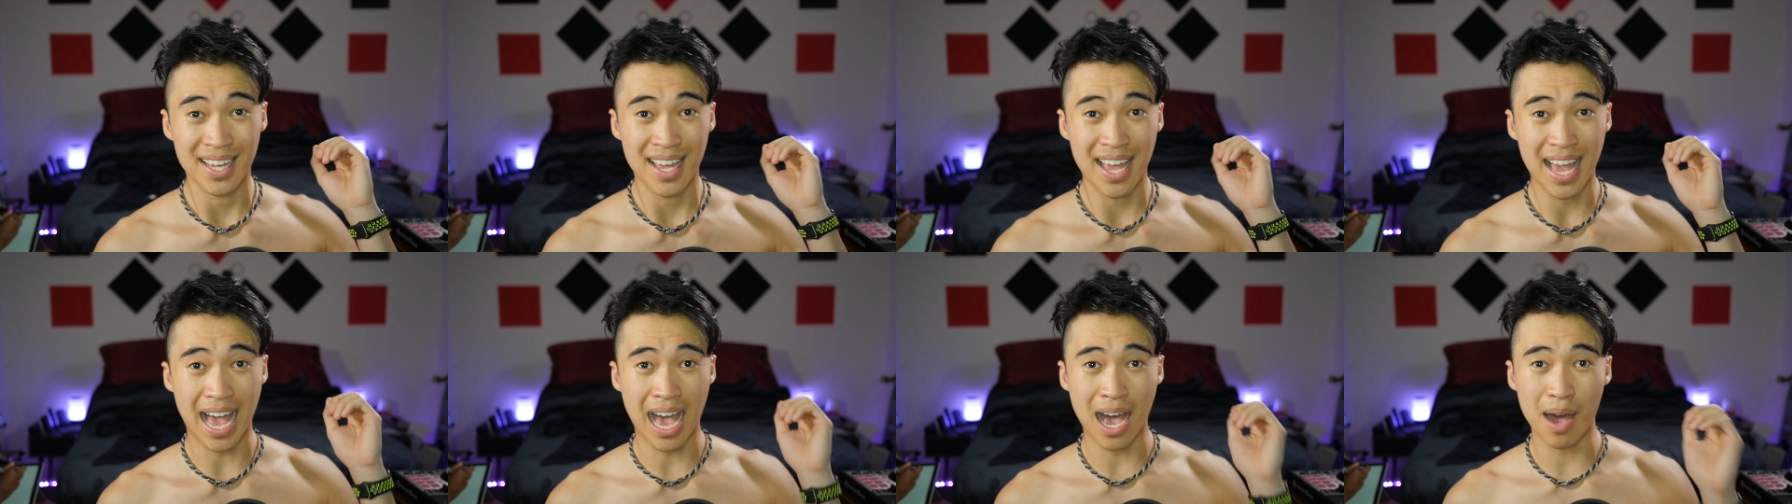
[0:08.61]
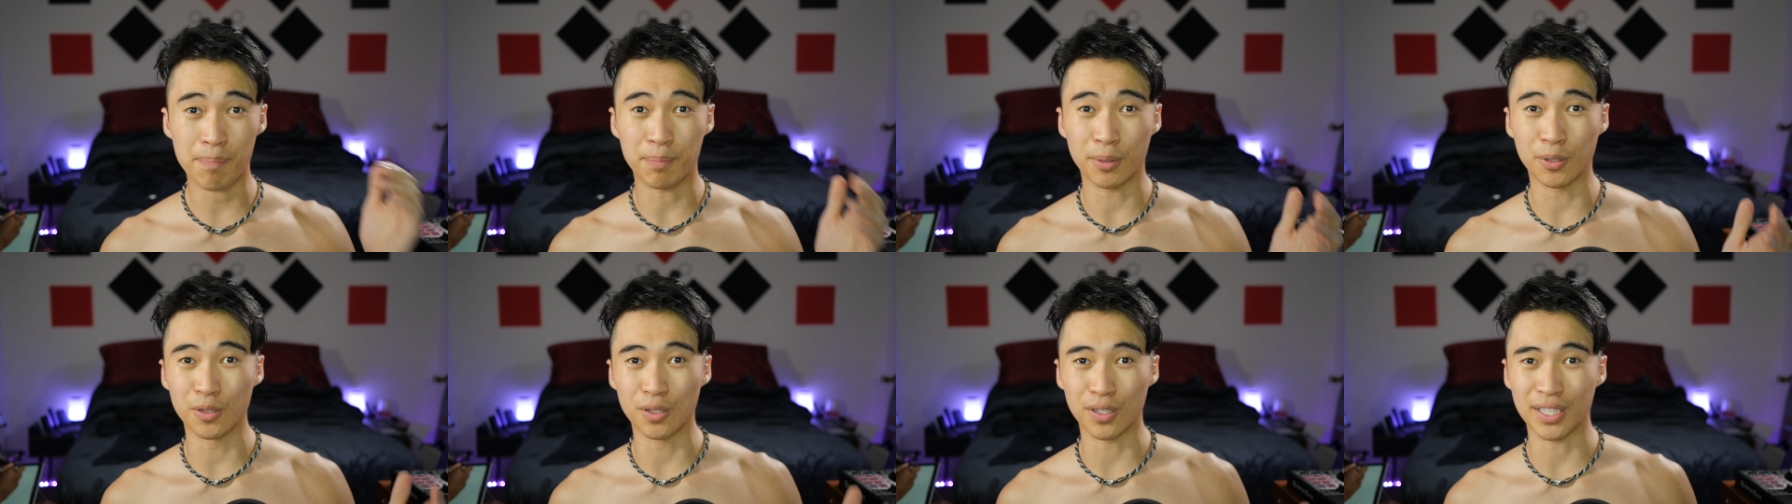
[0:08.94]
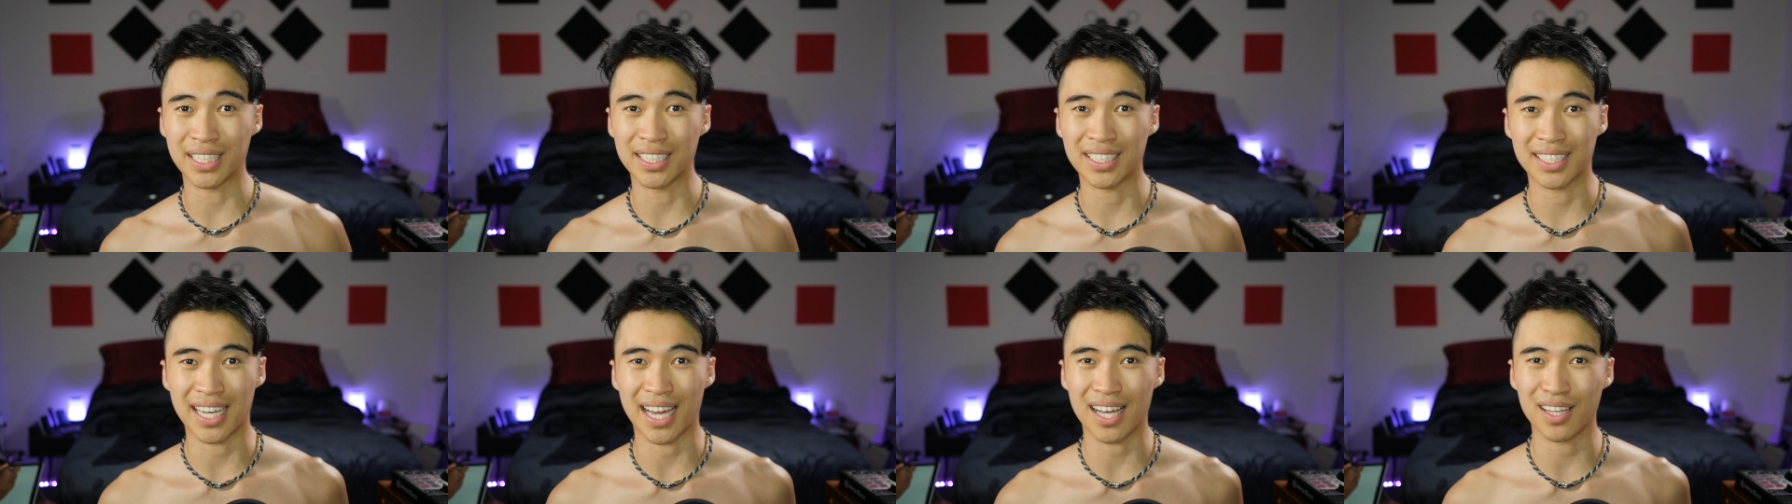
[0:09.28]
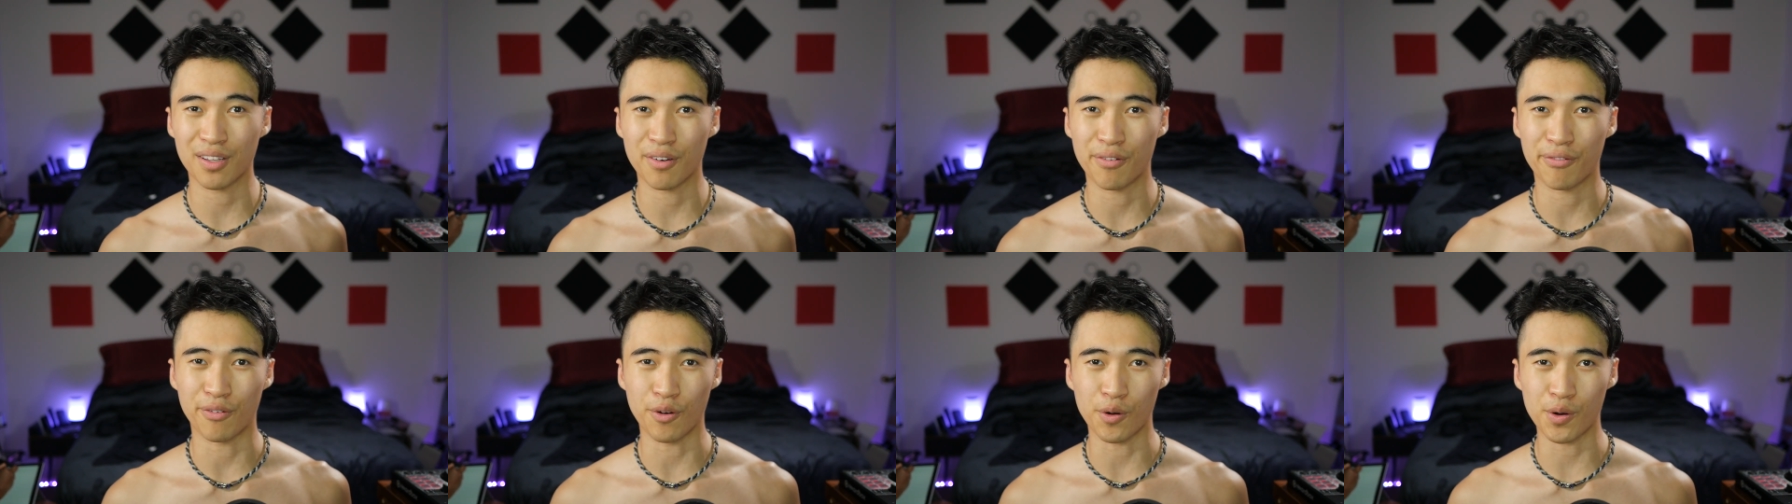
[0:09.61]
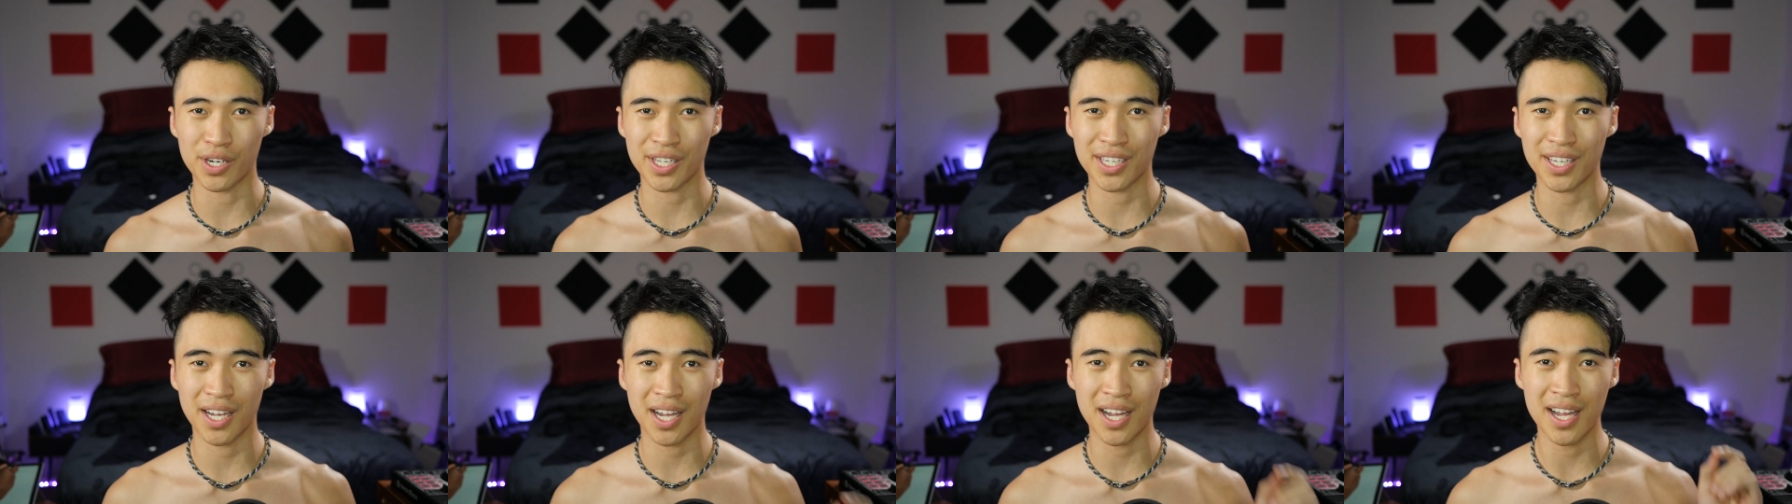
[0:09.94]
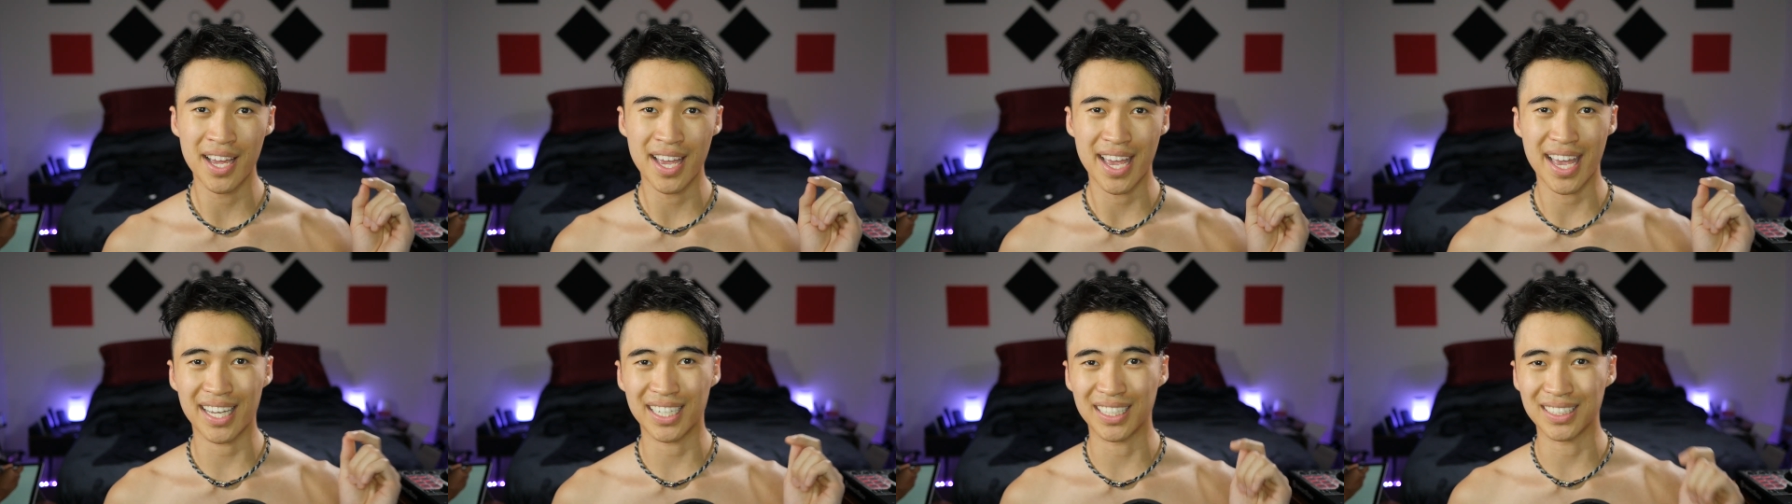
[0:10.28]
Apple in California,
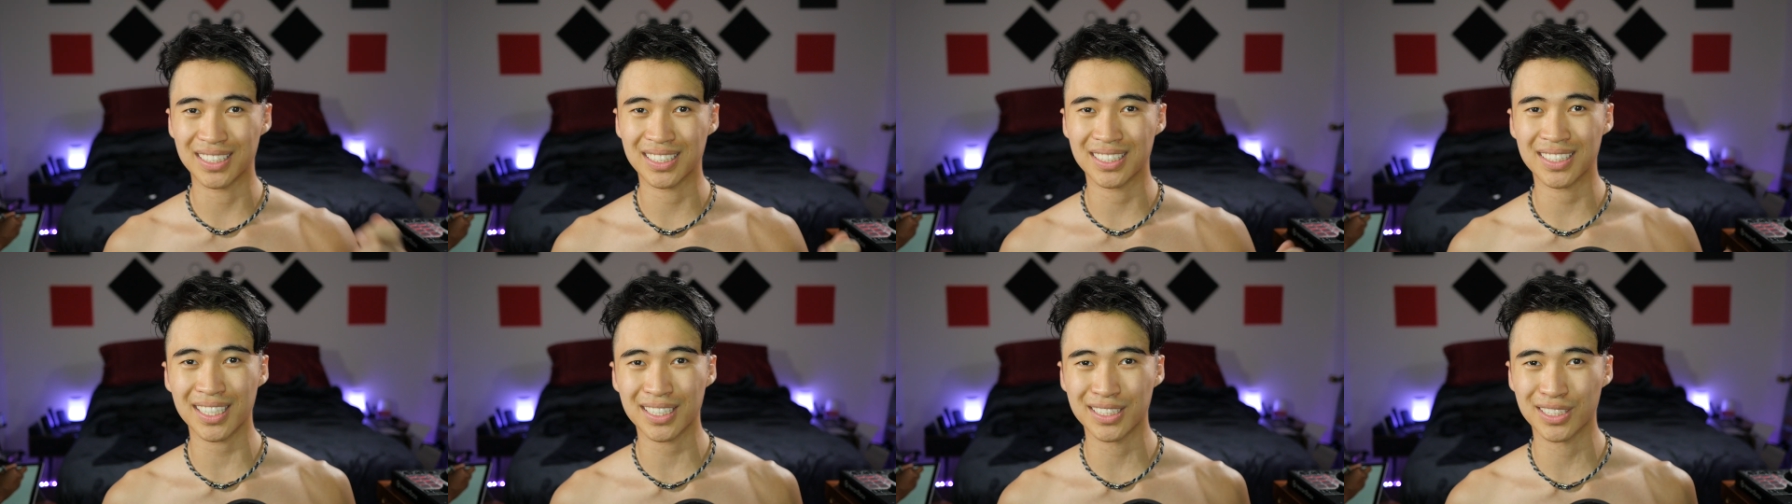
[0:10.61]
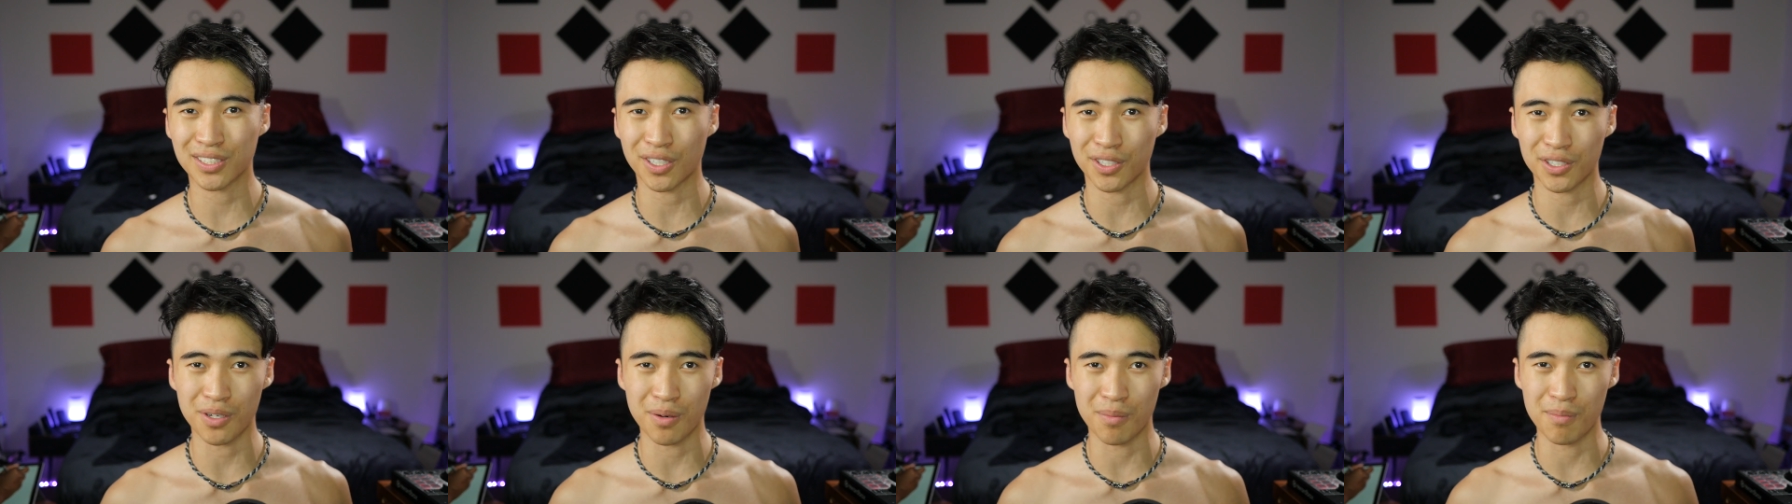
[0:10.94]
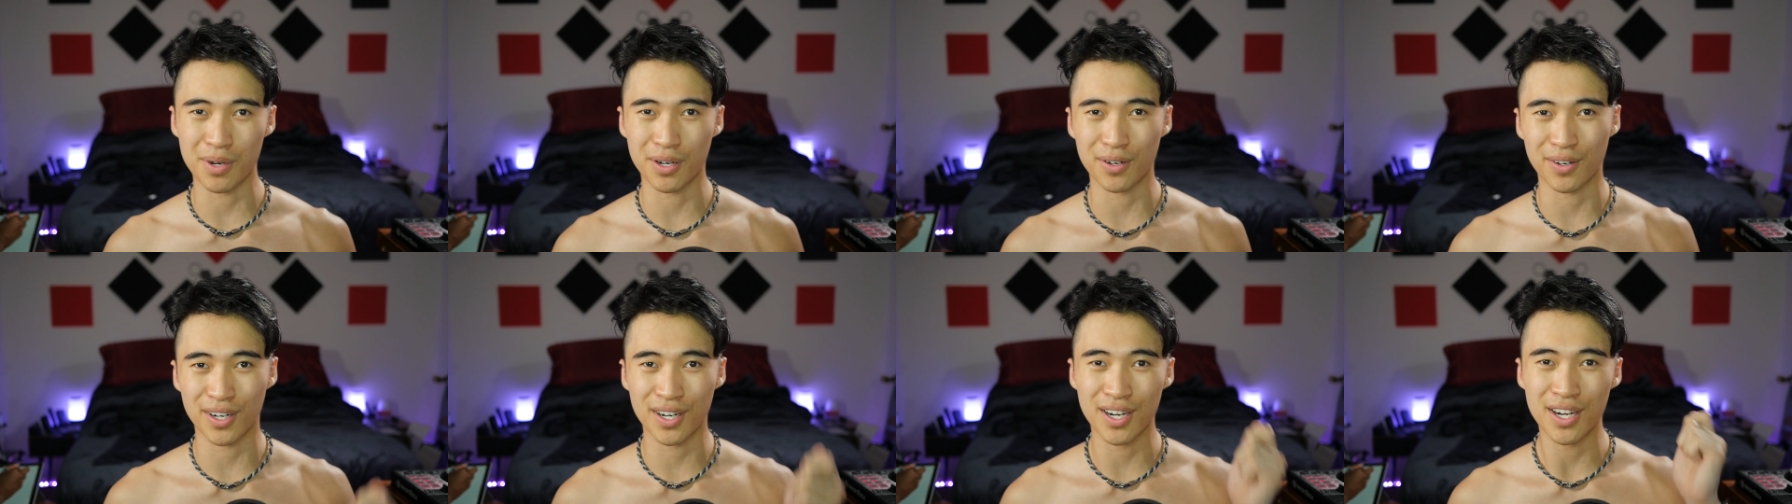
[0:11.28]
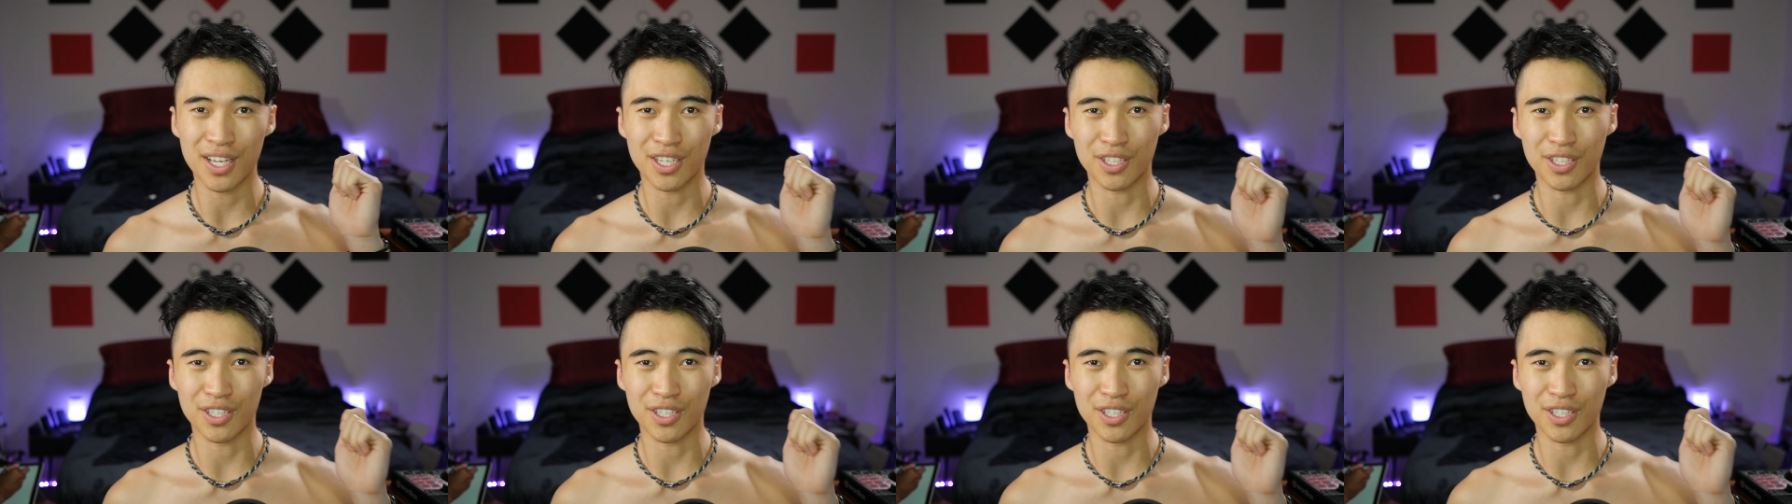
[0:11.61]
and it sticks on your mirror.